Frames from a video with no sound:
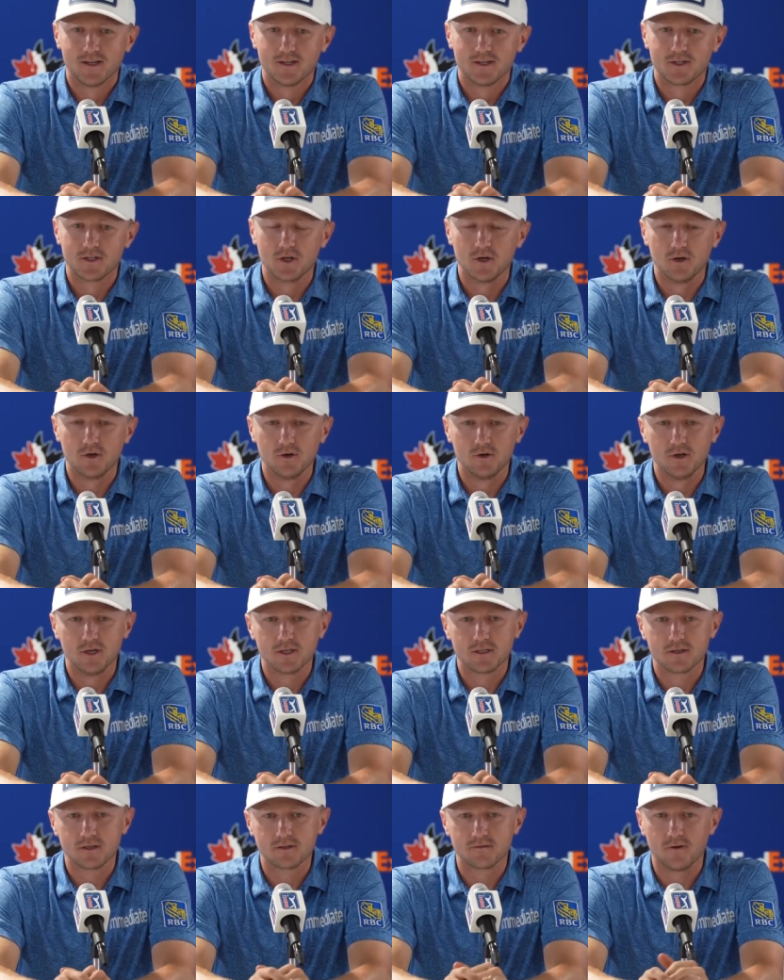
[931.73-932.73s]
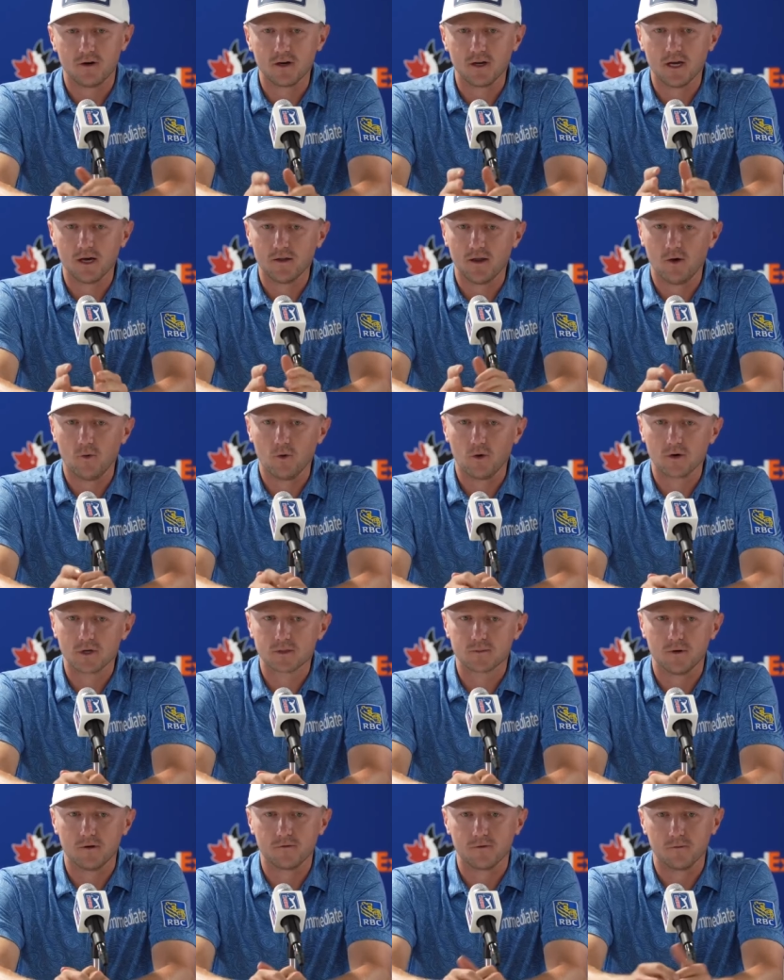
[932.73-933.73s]
So it's funny how that works,
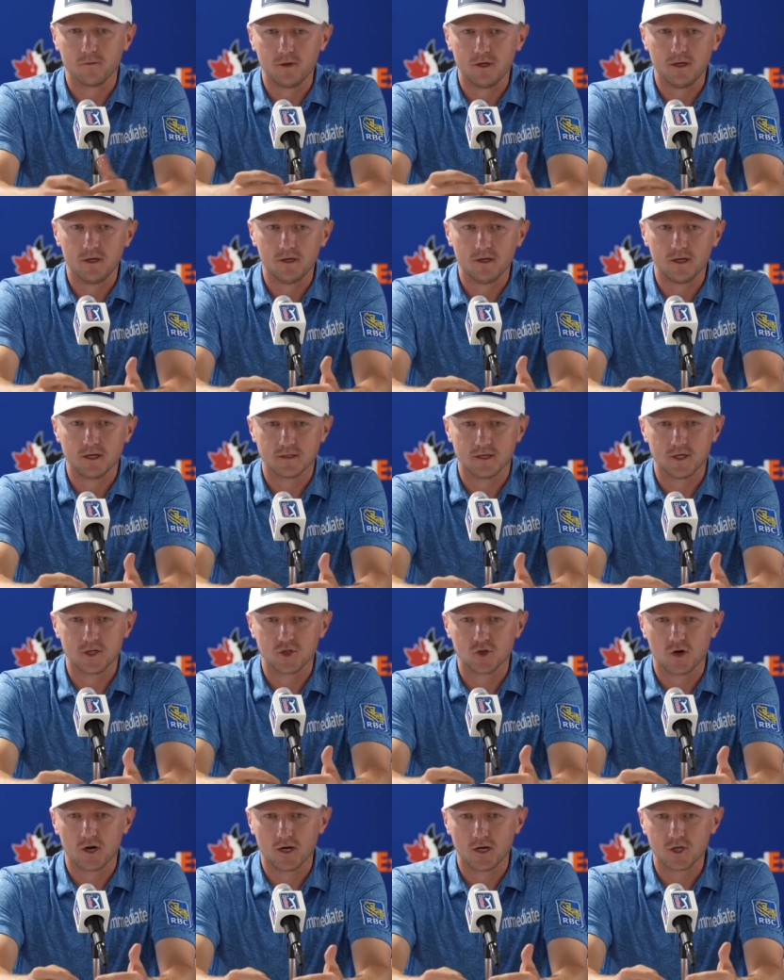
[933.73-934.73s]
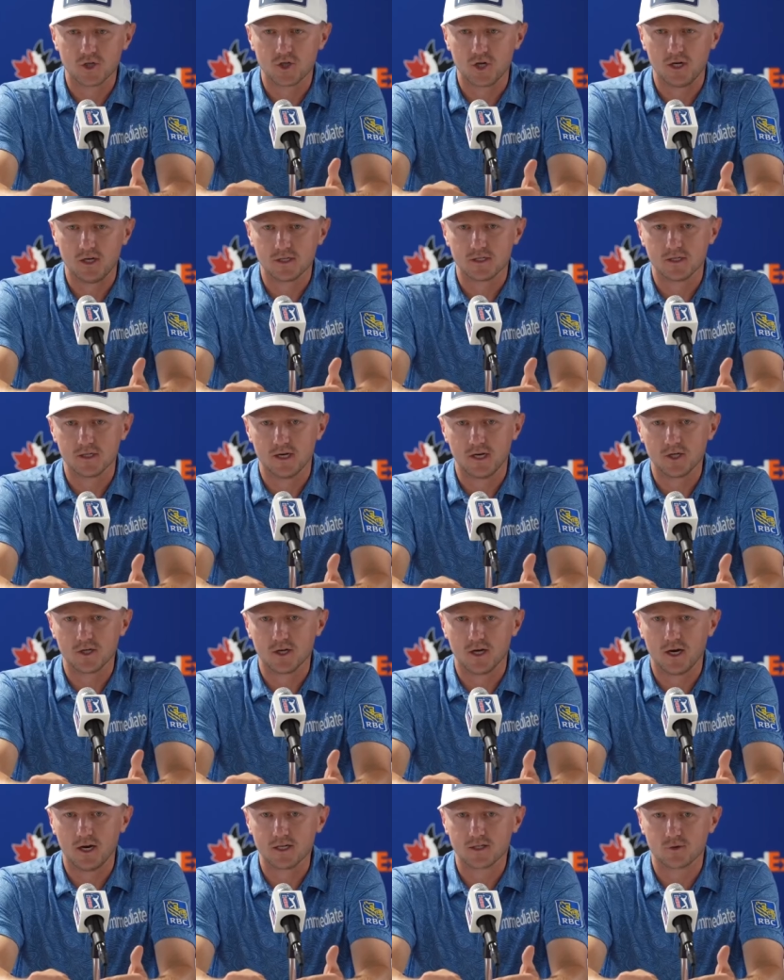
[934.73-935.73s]
but for me, as I try to chase it,
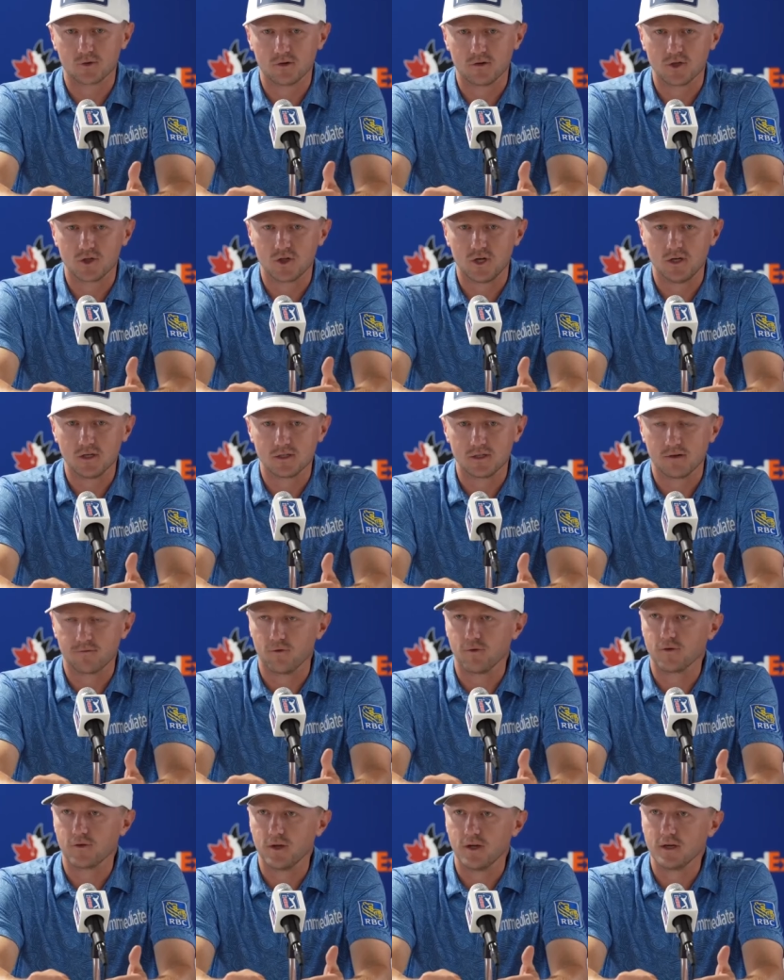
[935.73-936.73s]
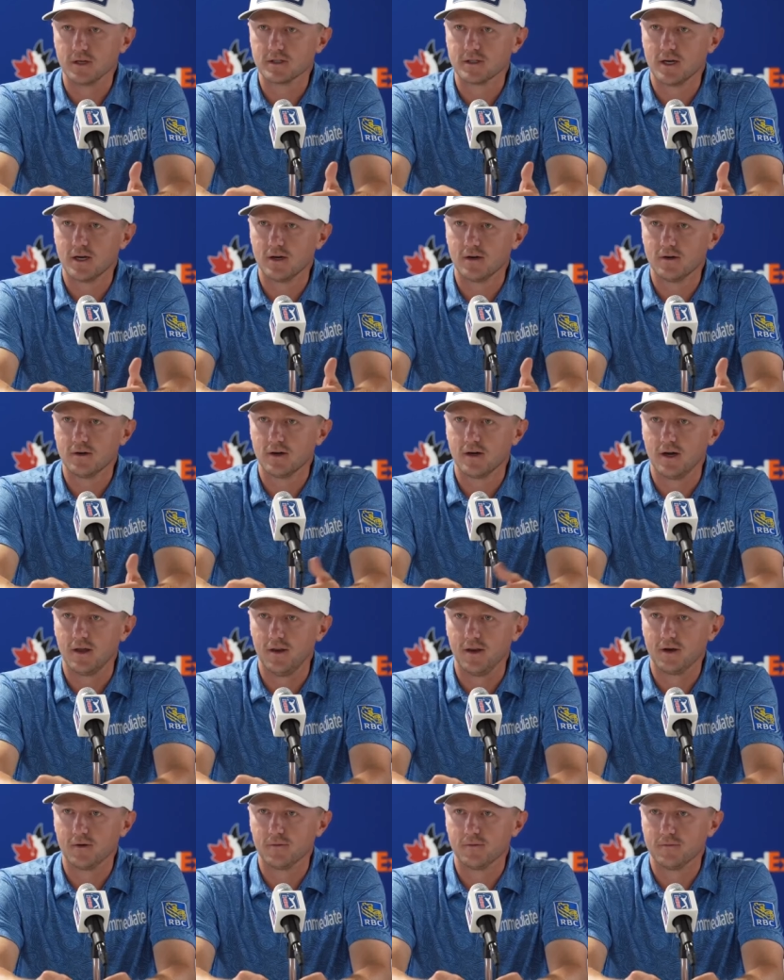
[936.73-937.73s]
I sort of chase different things now. I
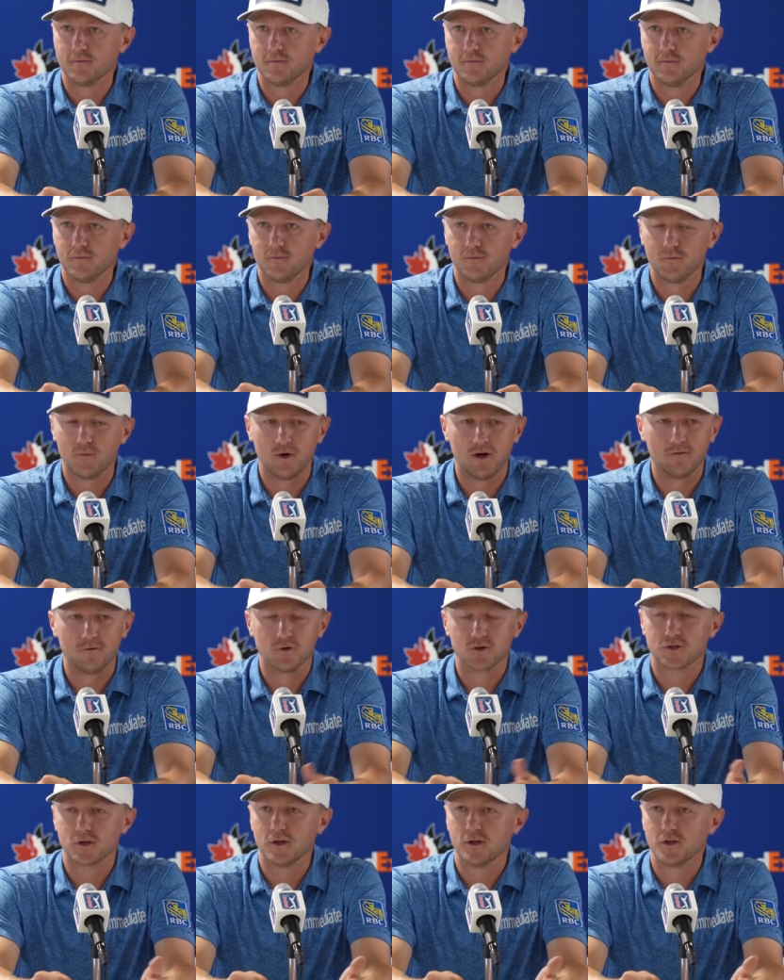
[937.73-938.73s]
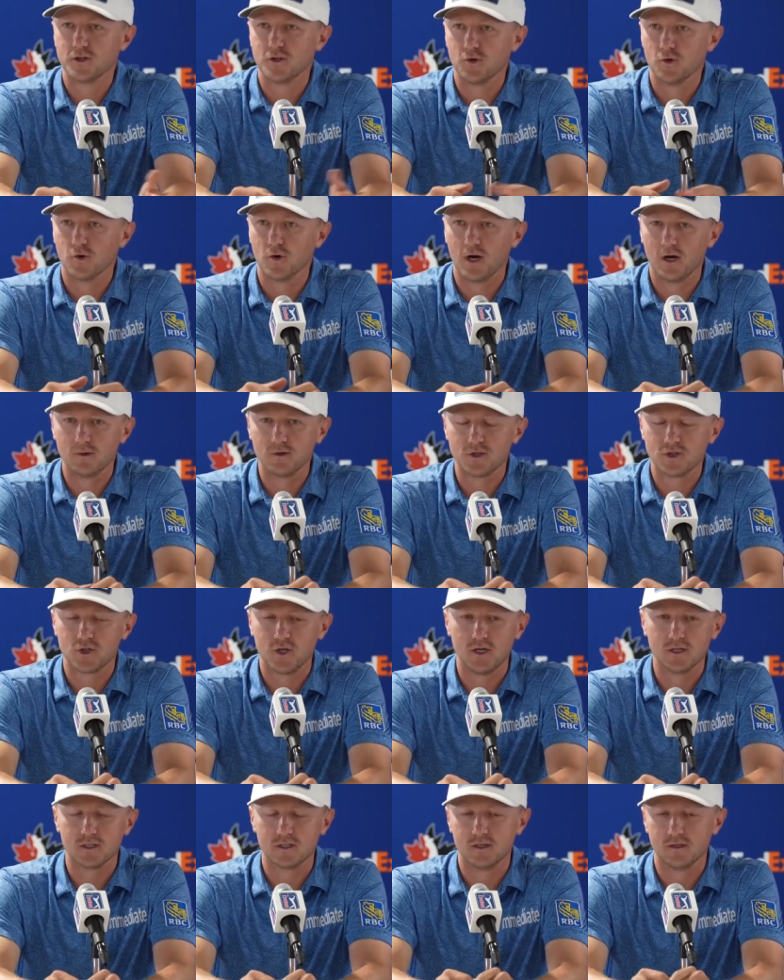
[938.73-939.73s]
think when I first got on tour, I was
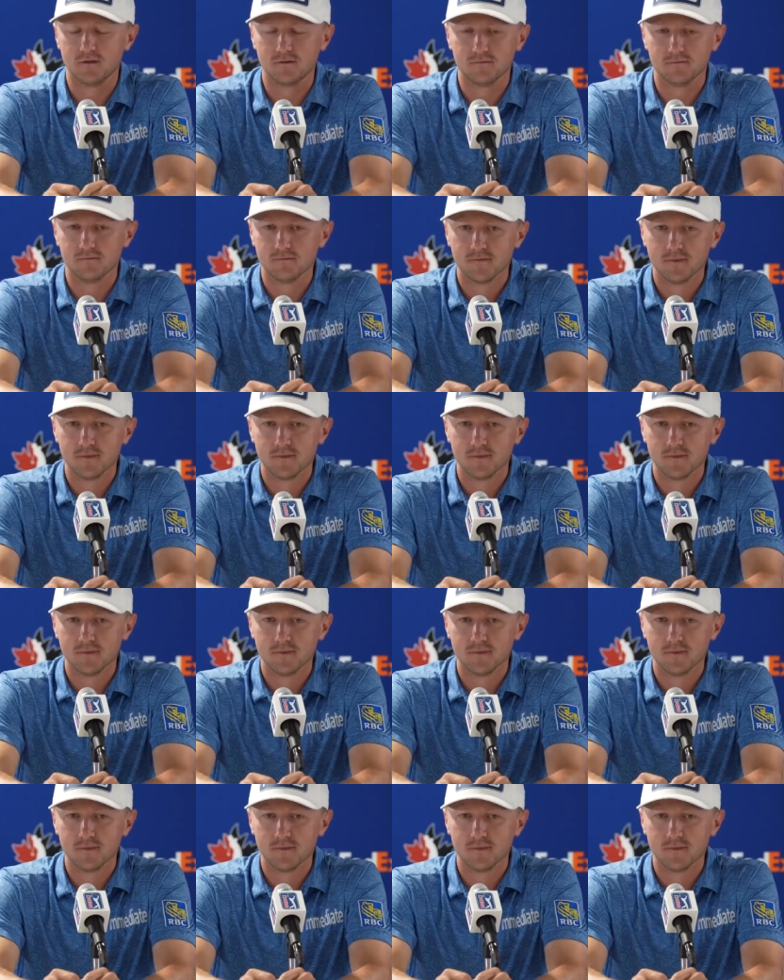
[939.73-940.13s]
chasing